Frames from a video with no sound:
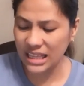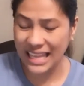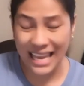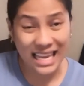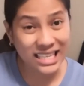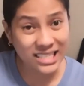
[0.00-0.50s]

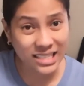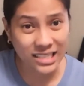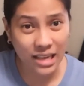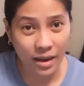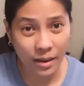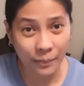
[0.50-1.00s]

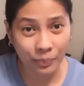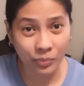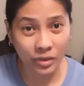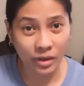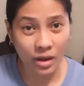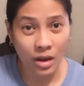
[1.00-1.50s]
days
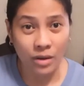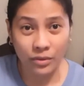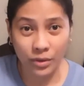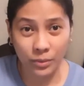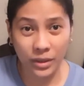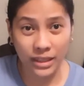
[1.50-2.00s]

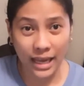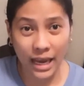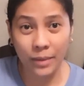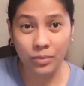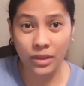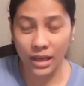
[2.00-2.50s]
from the
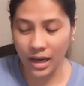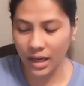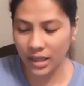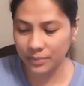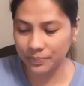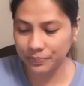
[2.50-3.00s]
time
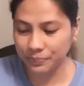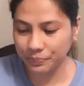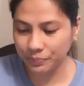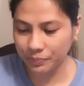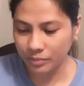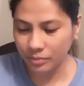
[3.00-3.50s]
that
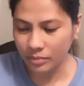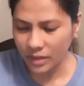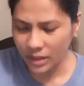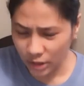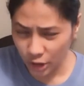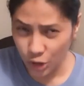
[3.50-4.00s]

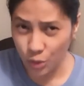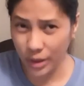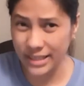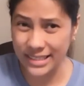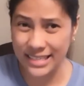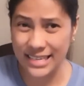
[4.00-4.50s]
the
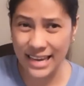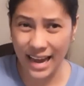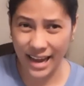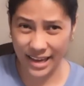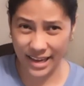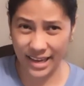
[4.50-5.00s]

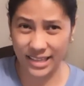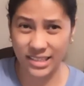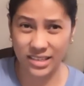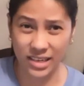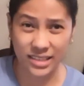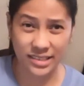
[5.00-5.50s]

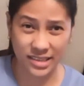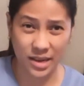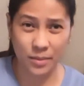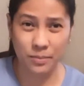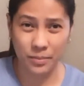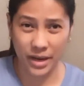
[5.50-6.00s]
USCIS
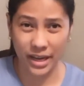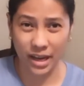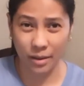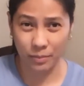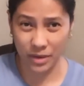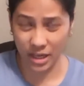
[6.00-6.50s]
received my
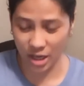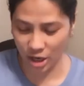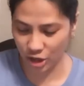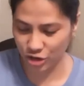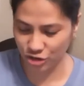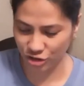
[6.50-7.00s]

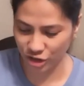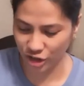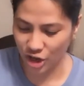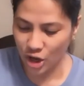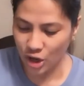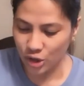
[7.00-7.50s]
application.
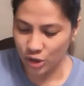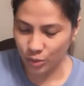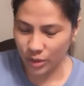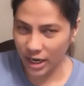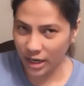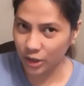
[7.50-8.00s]
So
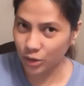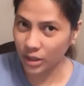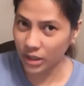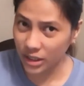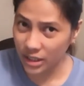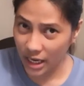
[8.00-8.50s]

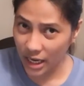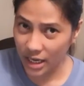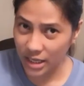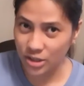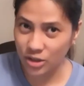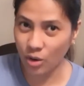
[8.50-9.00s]
120
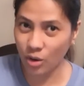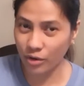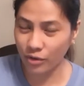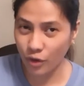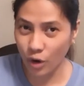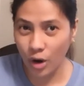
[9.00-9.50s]
days or
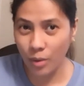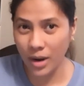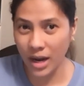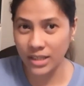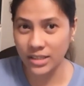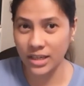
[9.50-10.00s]
4
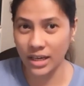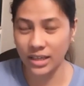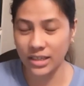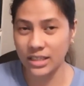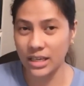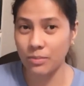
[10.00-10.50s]
months, I
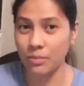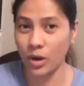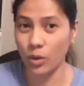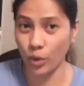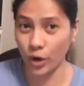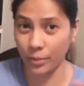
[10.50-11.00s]
received my
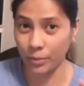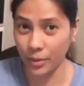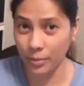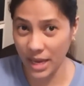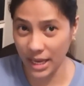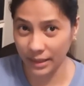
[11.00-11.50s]
work
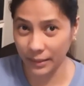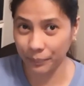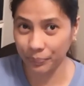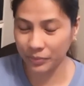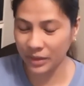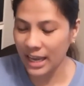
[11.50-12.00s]
permit.
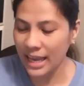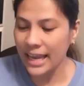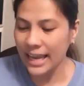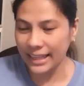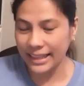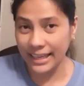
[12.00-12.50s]

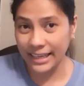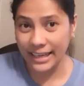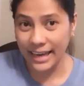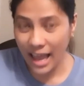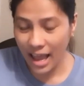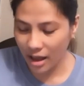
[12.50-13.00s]
And then
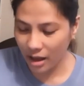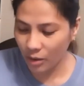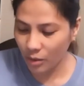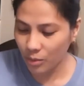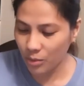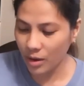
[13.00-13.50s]

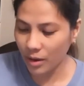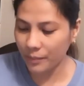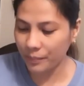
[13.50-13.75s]
now,